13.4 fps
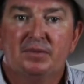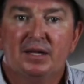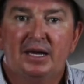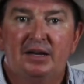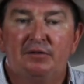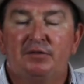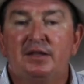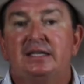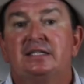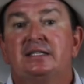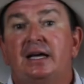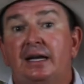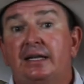And if
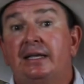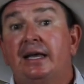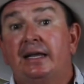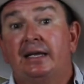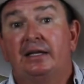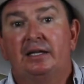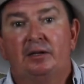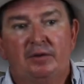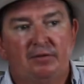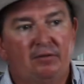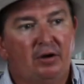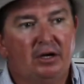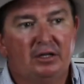things started getting a little bit
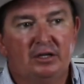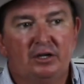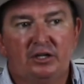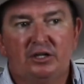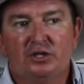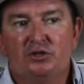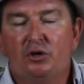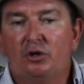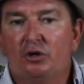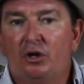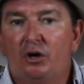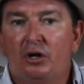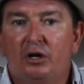violent, I'd
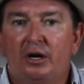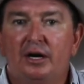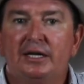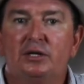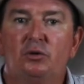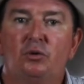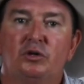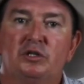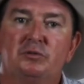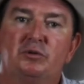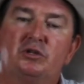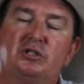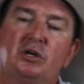control the hindquarters
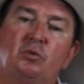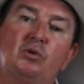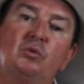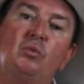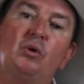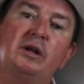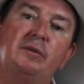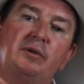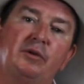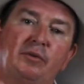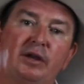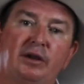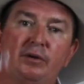because I wouldn't want him to
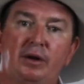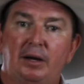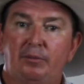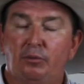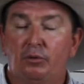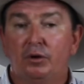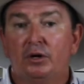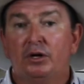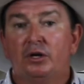rear up or